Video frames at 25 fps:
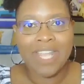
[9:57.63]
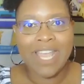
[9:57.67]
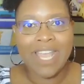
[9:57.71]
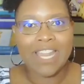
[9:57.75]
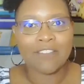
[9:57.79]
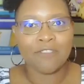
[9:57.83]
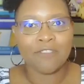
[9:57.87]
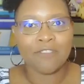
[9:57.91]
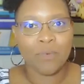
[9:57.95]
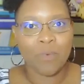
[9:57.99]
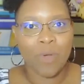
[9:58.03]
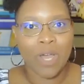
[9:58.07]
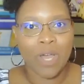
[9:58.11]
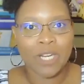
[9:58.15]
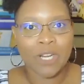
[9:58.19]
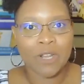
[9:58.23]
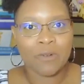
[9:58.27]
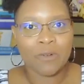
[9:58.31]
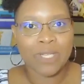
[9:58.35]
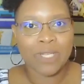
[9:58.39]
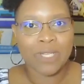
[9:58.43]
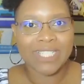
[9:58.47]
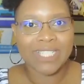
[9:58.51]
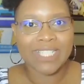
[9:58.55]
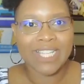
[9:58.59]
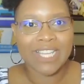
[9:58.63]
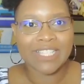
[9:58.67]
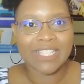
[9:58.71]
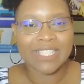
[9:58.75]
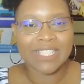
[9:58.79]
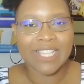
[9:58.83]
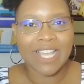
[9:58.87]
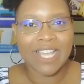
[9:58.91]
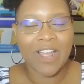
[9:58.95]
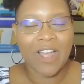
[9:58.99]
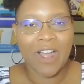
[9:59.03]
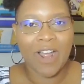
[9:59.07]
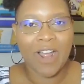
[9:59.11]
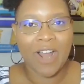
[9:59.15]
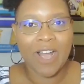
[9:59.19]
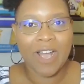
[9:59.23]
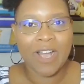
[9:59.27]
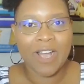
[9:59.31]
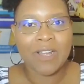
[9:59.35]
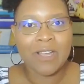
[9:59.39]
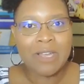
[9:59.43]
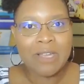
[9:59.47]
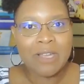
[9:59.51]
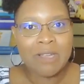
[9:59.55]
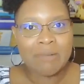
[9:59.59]
And if you want to know what states they
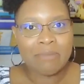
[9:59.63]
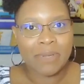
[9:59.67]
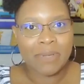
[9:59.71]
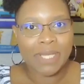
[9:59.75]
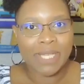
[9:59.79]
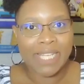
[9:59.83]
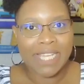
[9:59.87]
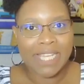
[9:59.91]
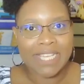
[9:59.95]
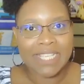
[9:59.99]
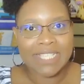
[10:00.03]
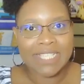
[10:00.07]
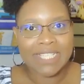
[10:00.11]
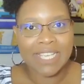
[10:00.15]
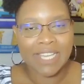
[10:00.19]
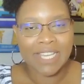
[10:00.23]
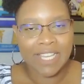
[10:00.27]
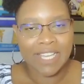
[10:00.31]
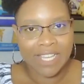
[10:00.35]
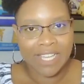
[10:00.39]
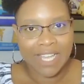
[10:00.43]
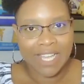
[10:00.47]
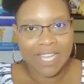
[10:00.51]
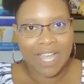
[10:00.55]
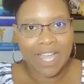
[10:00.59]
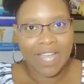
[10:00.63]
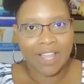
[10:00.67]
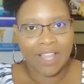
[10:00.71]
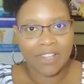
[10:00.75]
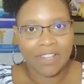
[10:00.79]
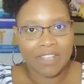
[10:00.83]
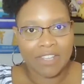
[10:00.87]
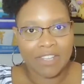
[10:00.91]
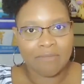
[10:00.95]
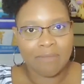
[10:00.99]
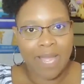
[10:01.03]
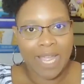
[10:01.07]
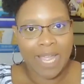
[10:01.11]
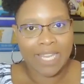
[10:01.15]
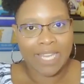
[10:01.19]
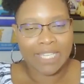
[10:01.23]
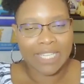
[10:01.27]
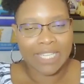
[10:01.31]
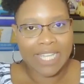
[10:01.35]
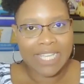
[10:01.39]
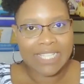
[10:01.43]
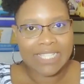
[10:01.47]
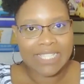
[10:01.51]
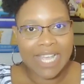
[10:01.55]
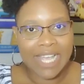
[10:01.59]
are, please, I'll leave my
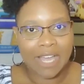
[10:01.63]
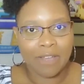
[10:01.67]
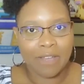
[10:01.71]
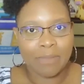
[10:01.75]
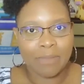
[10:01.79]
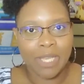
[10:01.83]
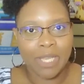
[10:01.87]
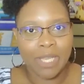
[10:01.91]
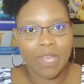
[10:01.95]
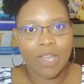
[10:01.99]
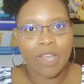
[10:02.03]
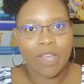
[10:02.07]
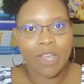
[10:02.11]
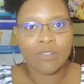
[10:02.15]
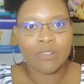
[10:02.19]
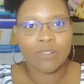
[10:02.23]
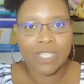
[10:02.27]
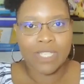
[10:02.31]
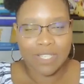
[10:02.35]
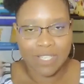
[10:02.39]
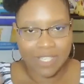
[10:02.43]
link down below.